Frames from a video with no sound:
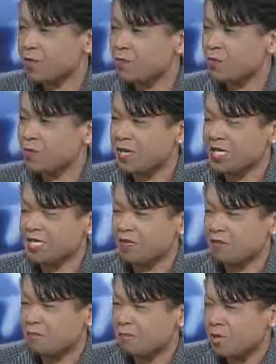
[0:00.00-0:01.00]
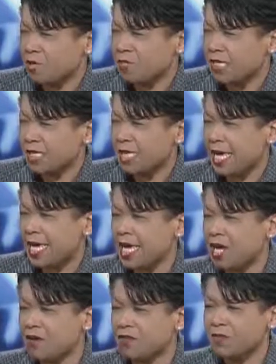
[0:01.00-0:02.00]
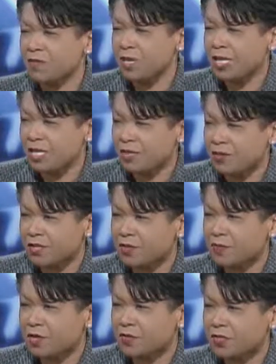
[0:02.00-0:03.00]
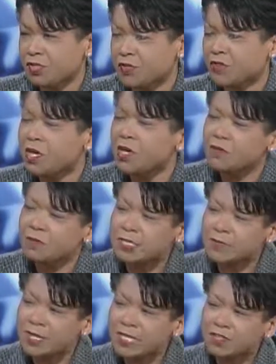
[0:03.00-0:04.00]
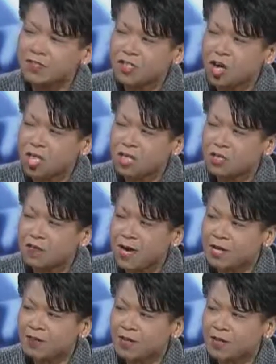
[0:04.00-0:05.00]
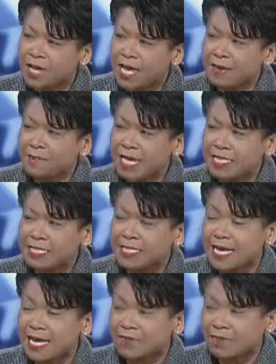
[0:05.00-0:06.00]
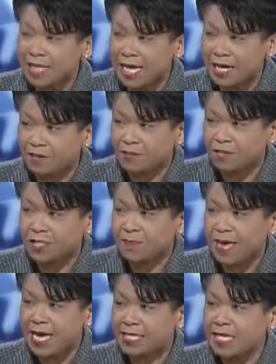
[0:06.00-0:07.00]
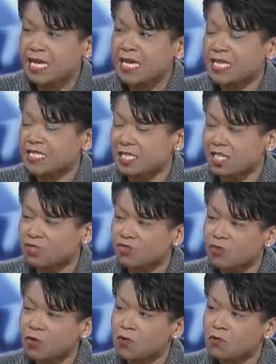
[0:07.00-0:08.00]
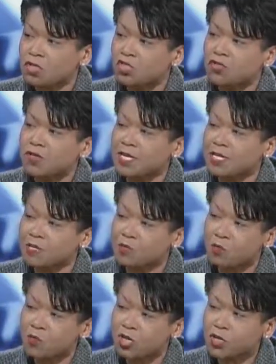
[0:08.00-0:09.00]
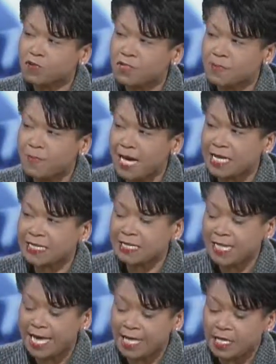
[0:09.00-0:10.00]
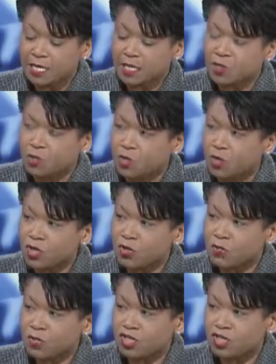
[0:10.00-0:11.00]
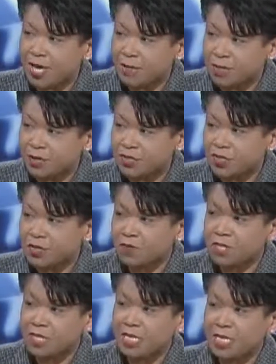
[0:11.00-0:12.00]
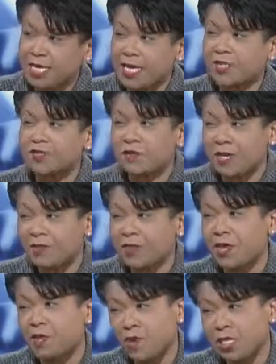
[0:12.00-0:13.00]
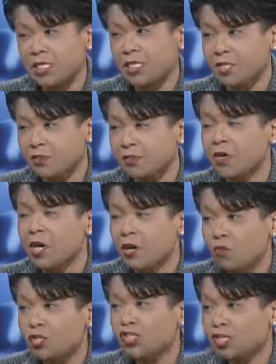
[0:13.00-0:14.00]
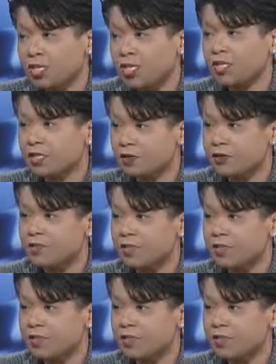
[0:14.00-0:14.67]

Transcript: people, because of the music they hear, the media they're exposed to. When somebody starts calling you out of your name, that's a sign of a lack of respect. It's a control issue. And the more you respond to that, the more you push that person over to thinking they can do whatever they want to you, which could include